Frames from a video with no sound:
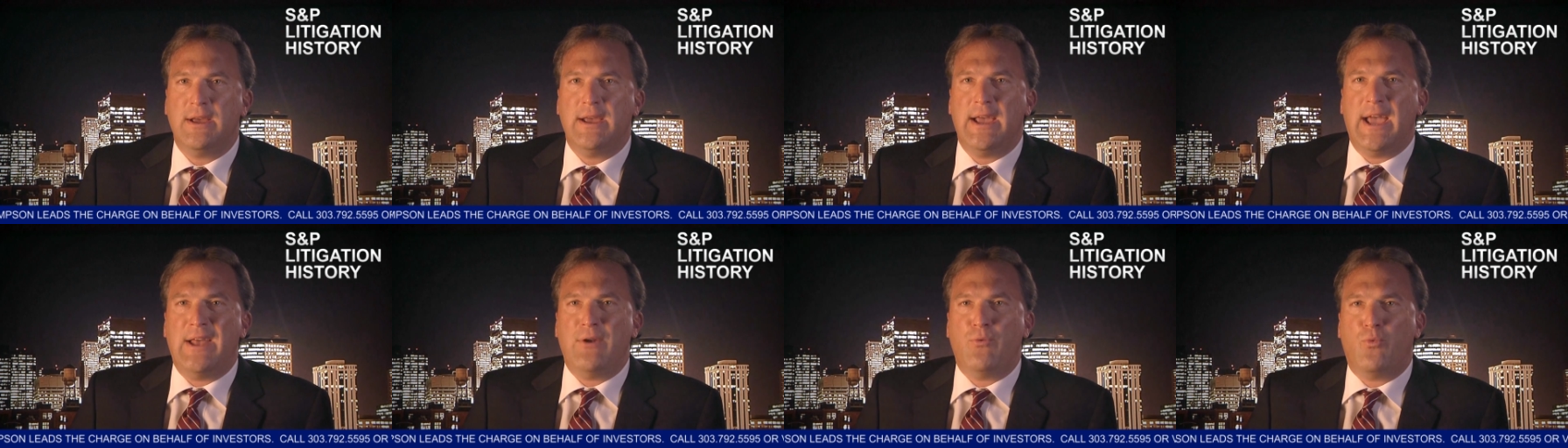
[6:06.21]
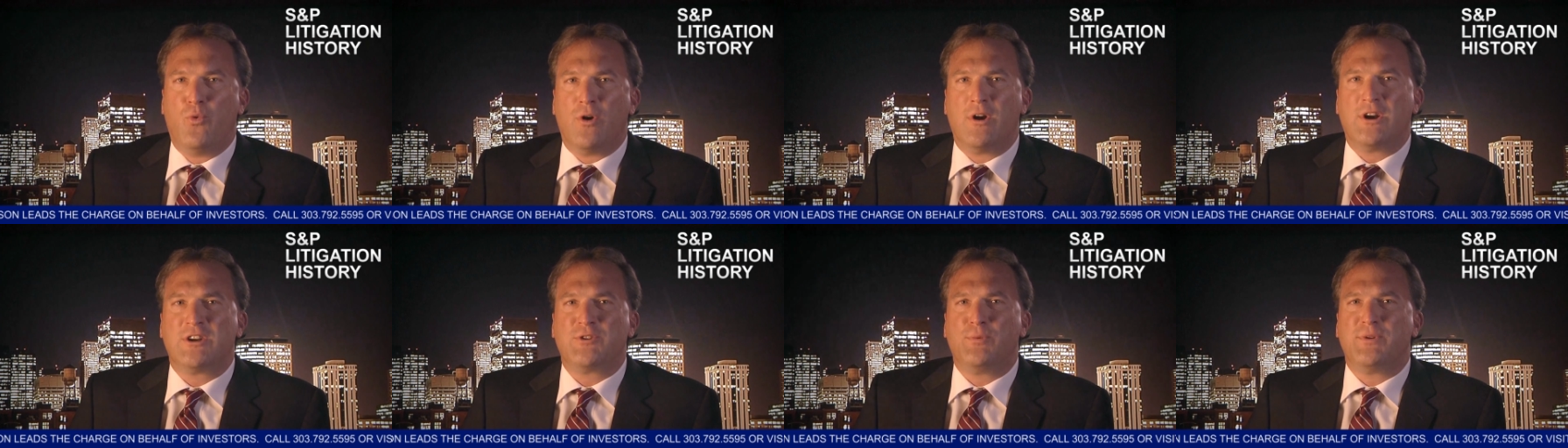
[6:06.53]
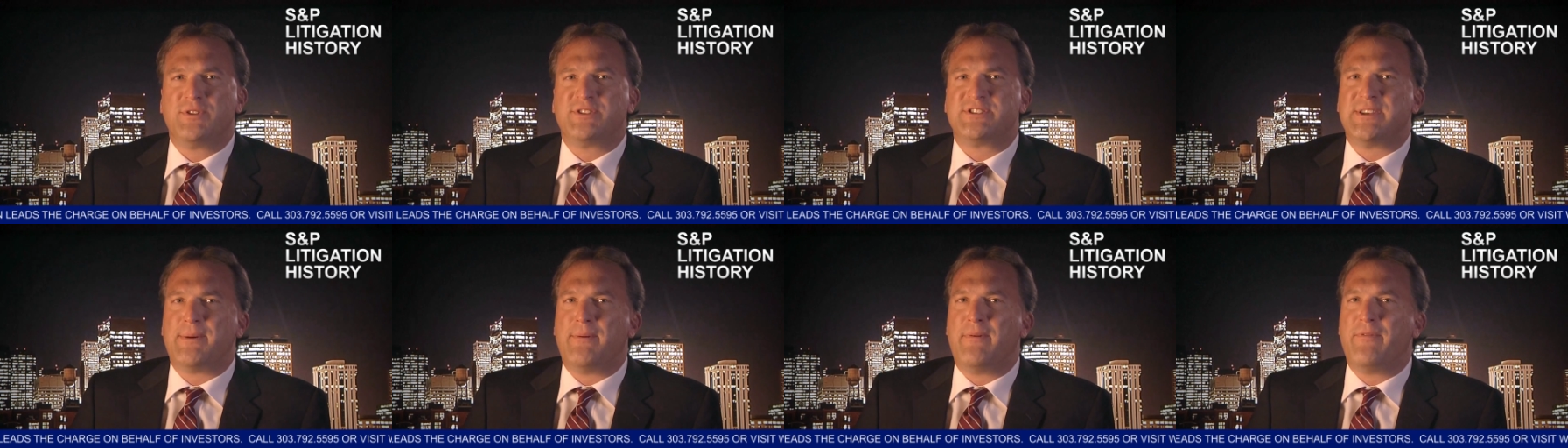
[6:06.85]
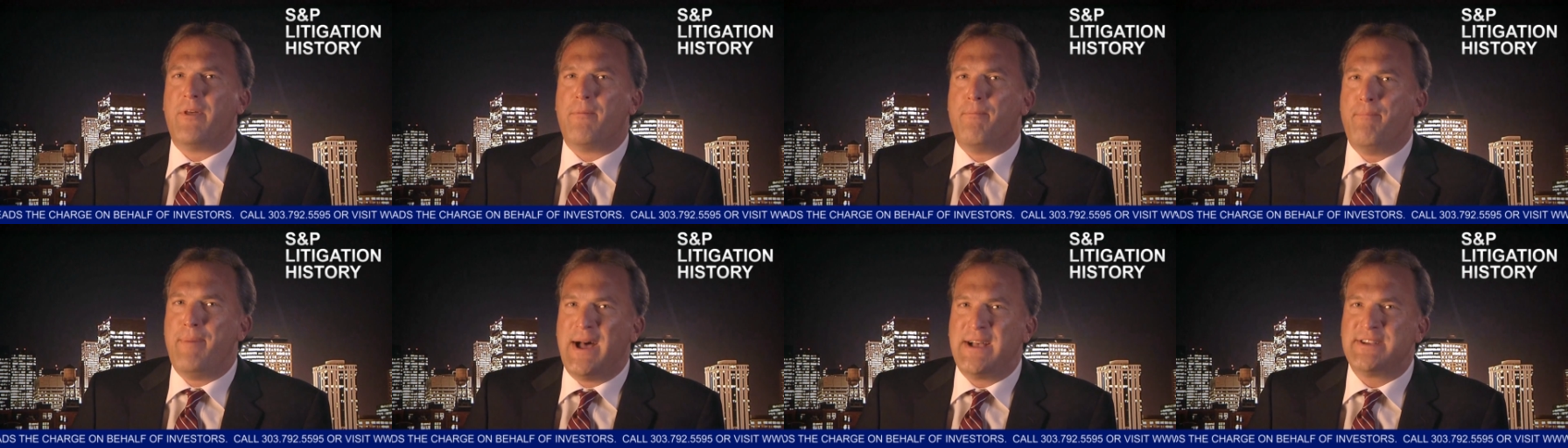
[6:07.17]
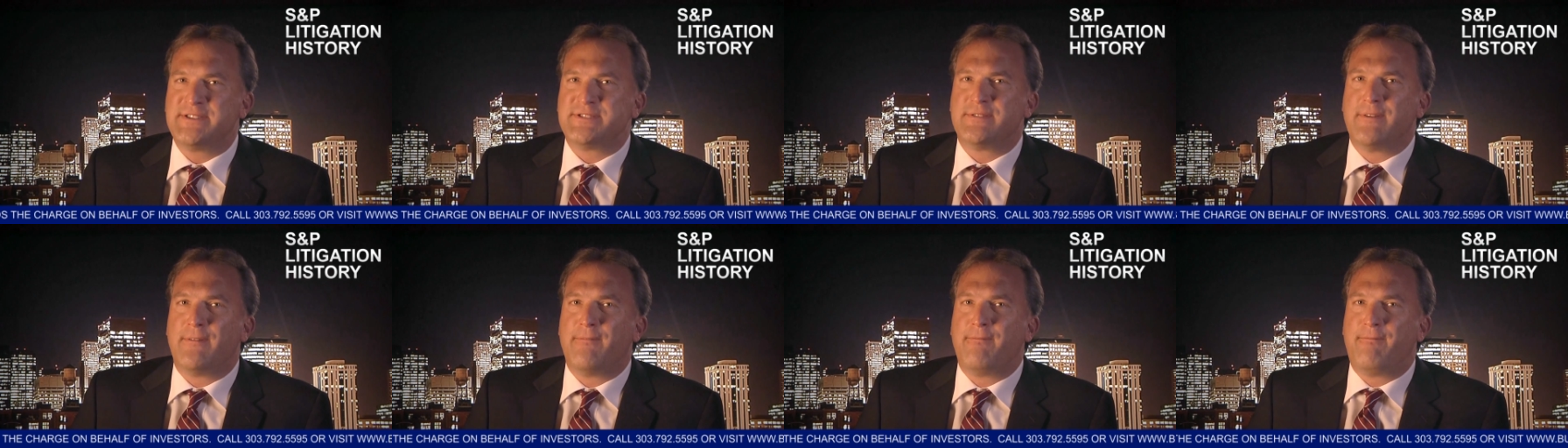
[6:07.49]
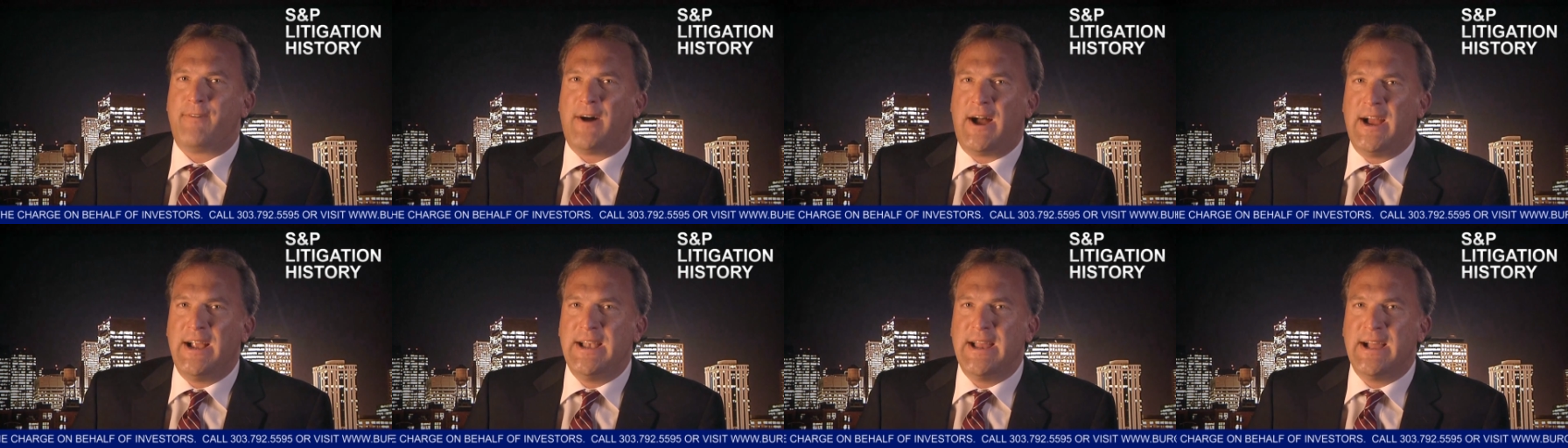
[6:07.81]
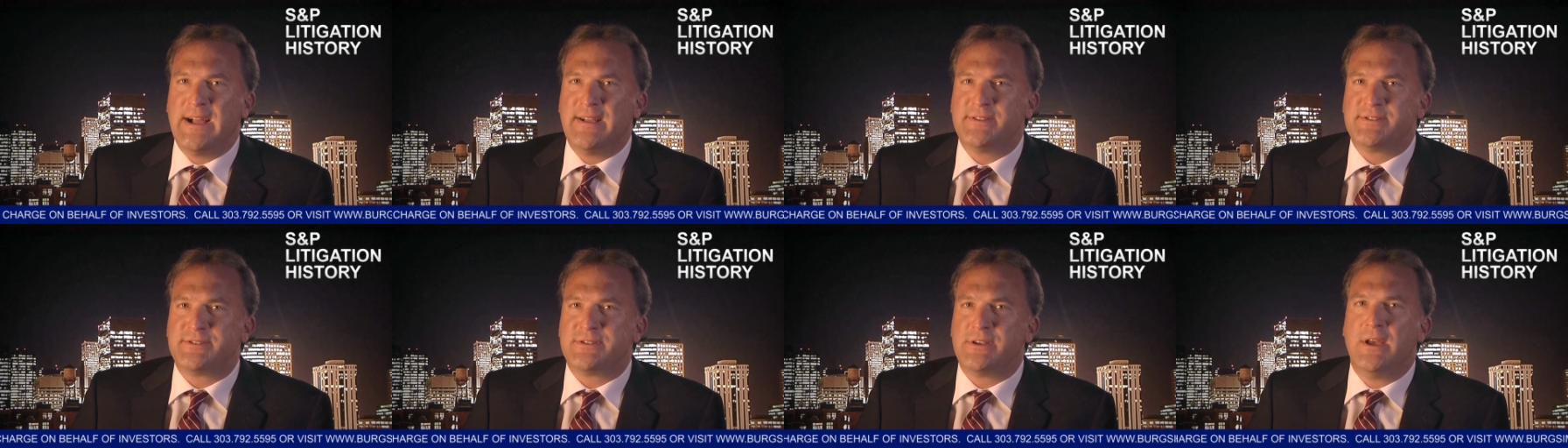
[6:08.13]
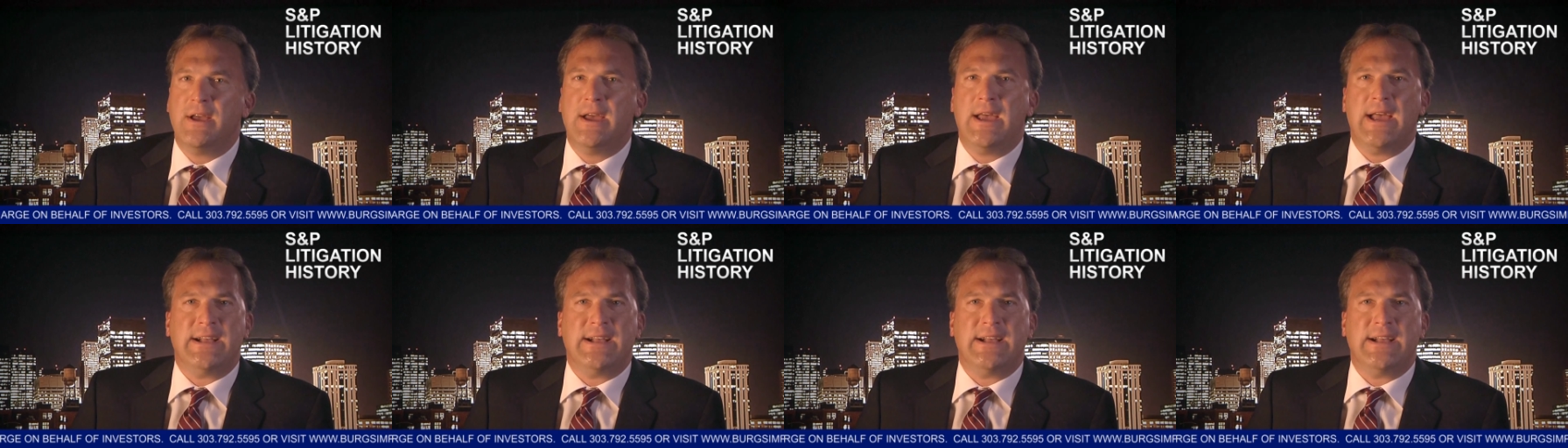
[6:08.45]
and worked with some of the best finance